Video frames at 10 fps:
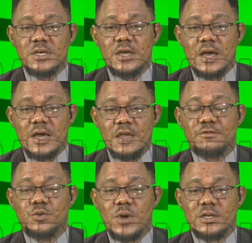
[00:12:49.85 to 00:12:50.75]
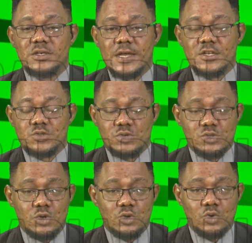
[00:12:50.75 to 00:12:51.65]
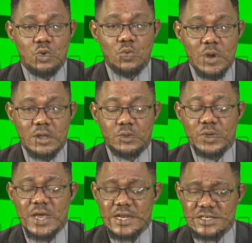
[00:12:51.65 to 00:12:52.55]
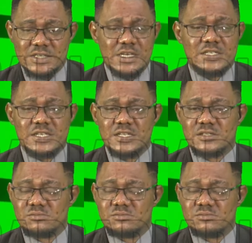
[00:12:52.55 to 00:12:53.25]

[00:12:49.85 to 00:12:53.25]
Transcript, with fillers: uh, everyone that it was going to go well. We had D S S.